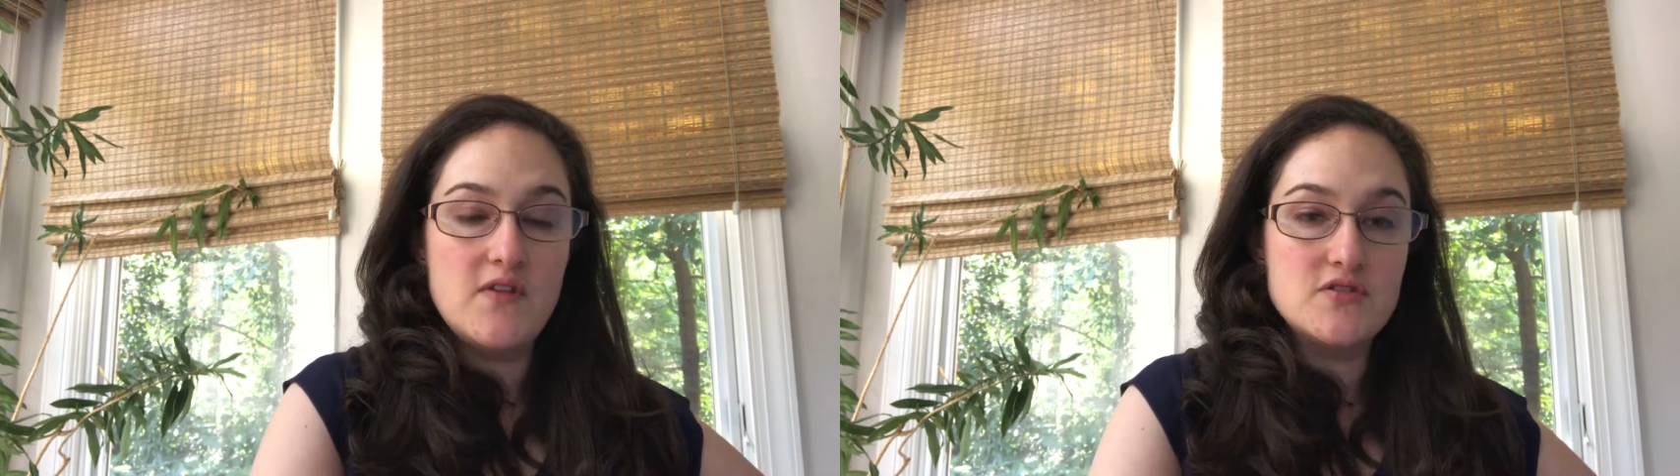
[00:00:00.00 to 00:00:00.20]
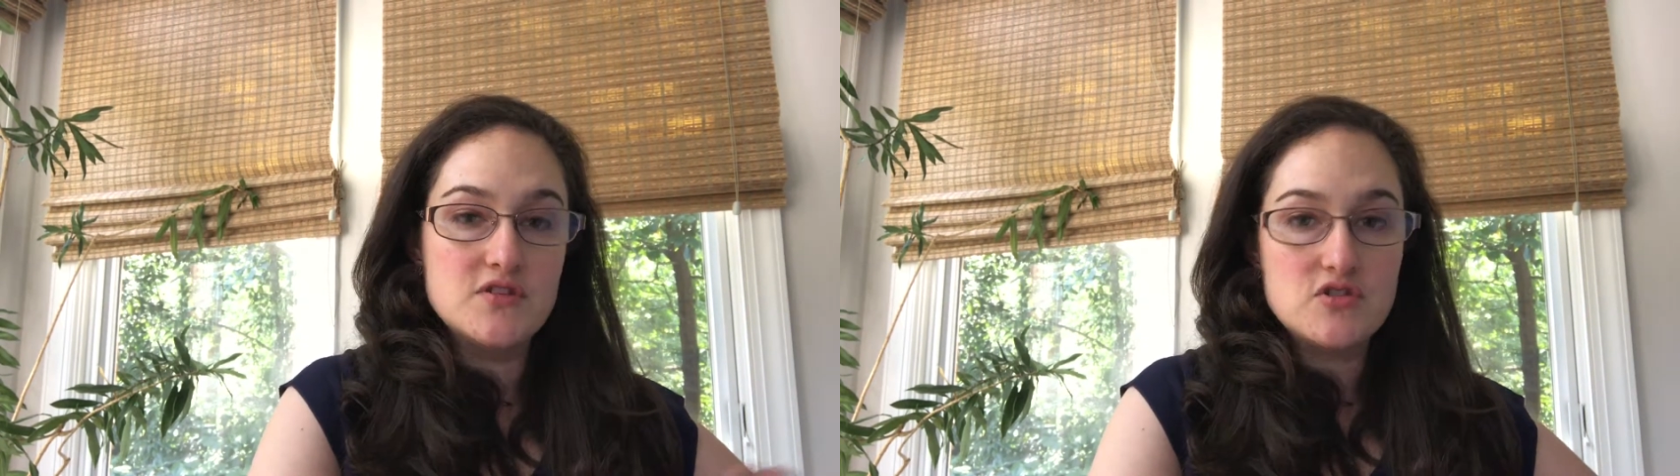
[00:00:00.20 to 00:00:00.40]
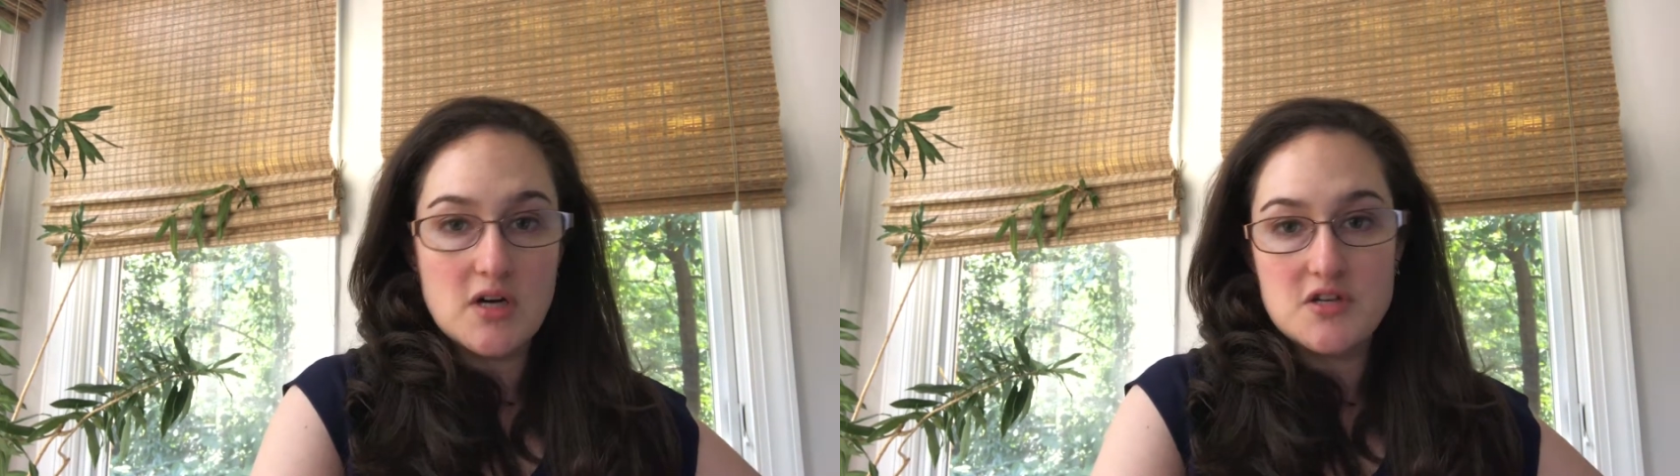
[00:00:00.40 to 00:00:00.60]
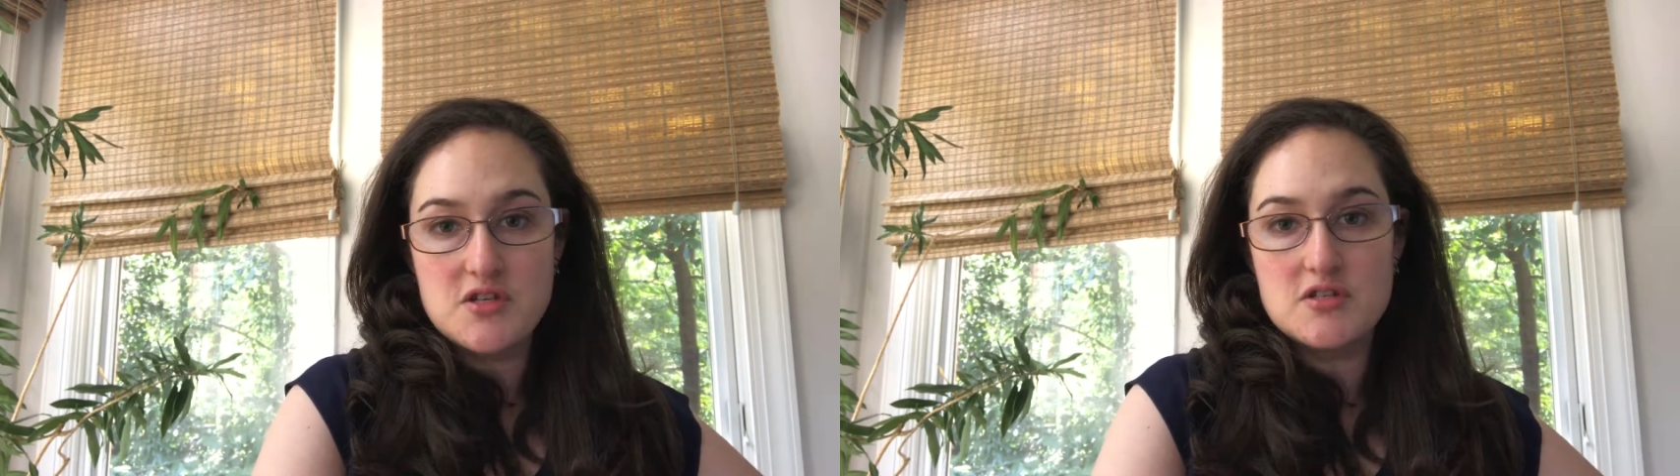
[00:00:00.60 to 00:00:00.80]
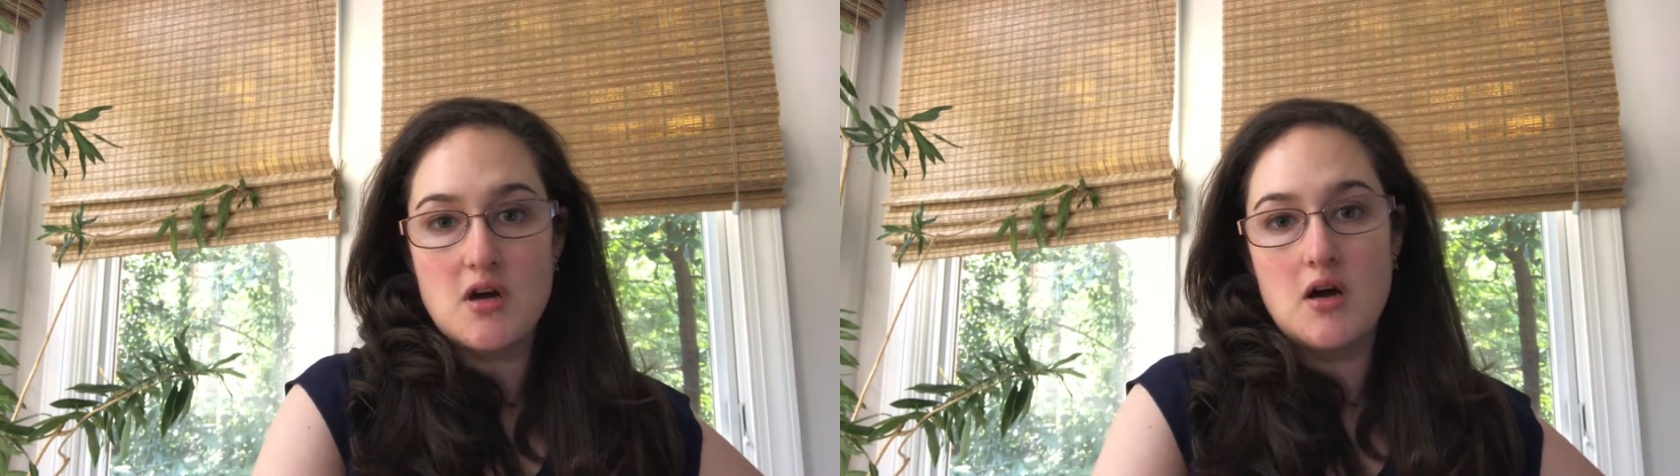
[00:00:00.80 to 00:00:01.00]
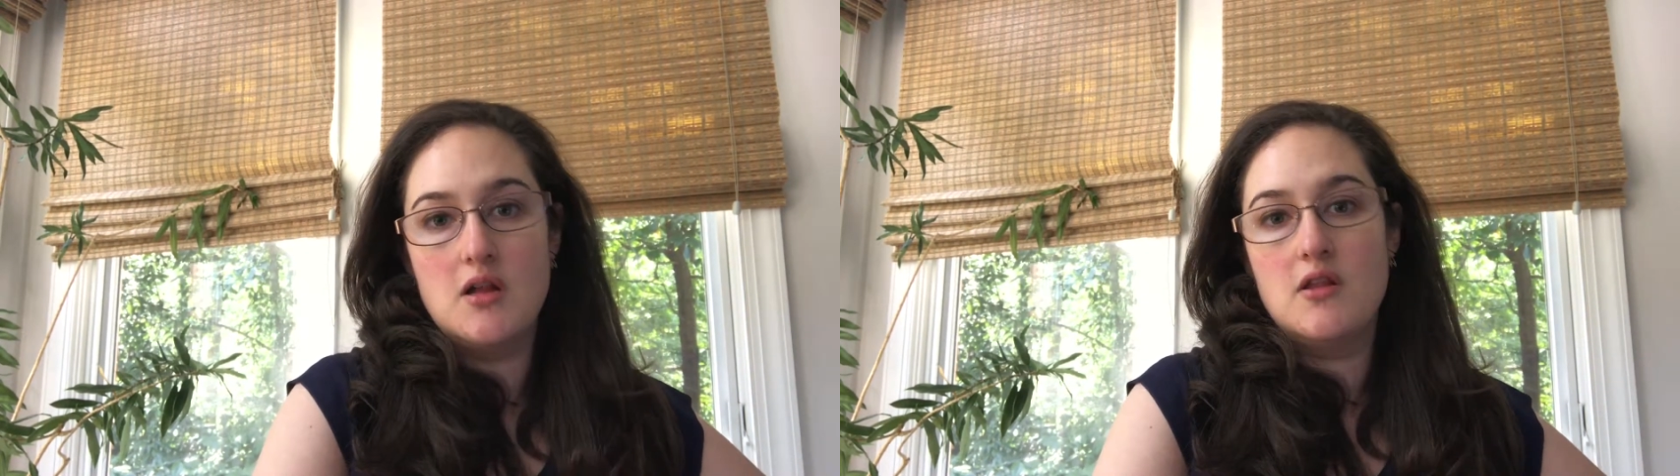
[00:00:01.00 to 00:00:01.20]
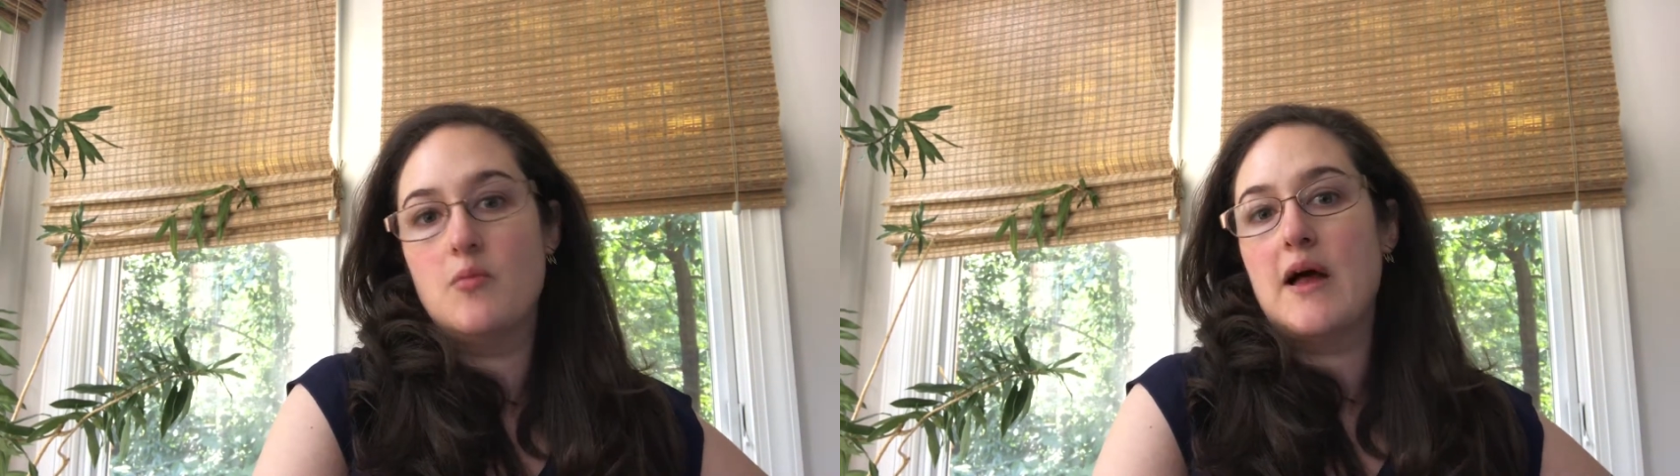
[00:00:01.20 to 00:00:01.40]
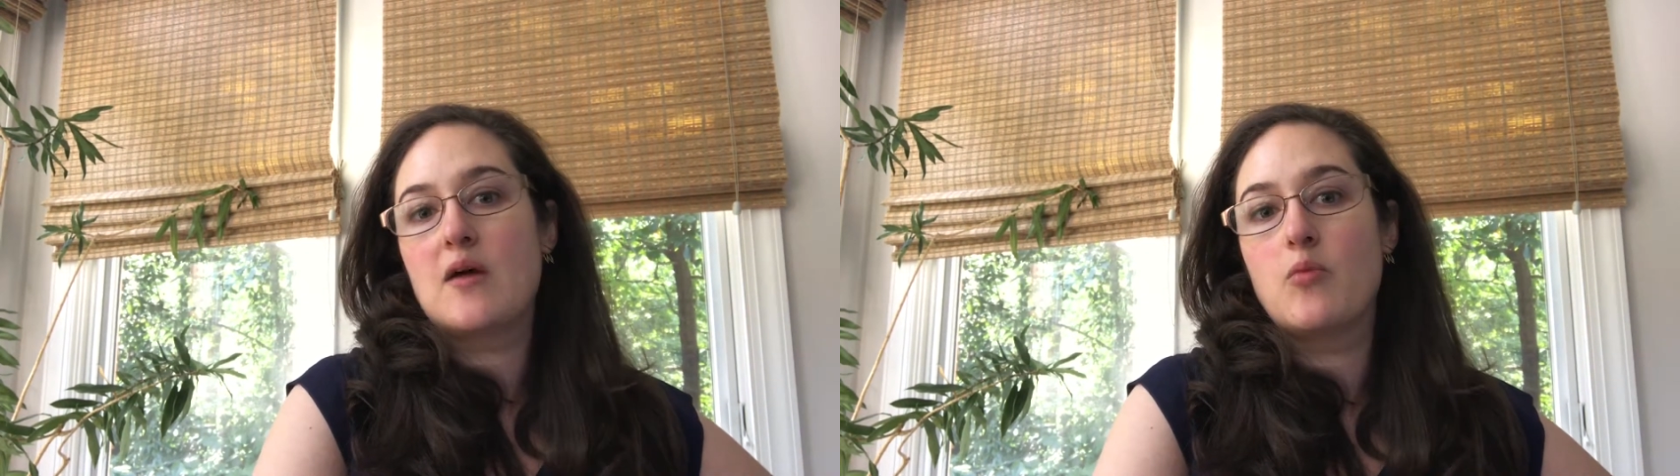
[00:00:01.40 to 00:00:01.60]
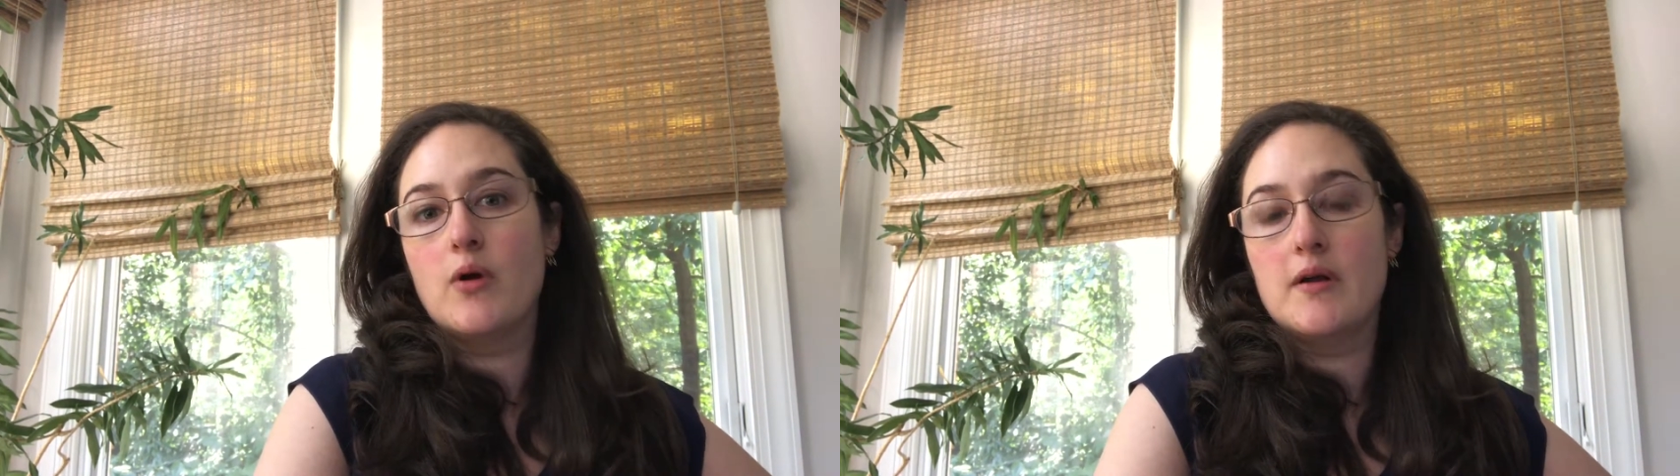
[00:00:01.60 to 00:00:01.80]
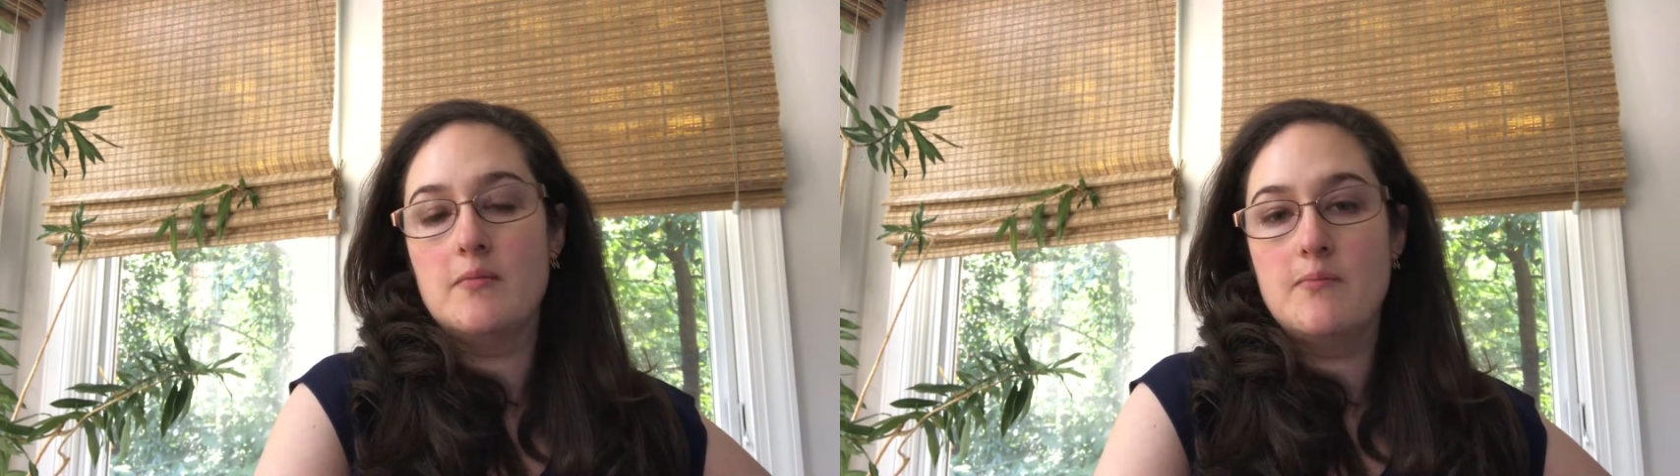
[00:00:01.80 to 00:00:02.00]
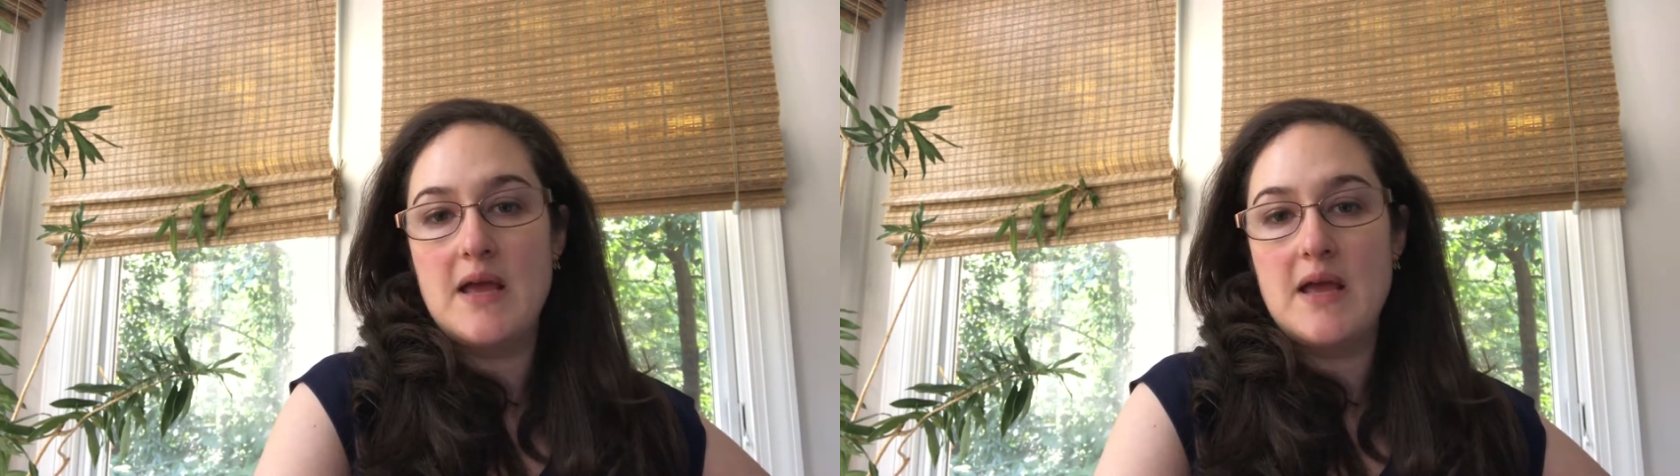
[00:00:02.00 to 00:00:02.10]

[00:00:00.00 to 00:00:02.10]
and there's instructions on the Blackboard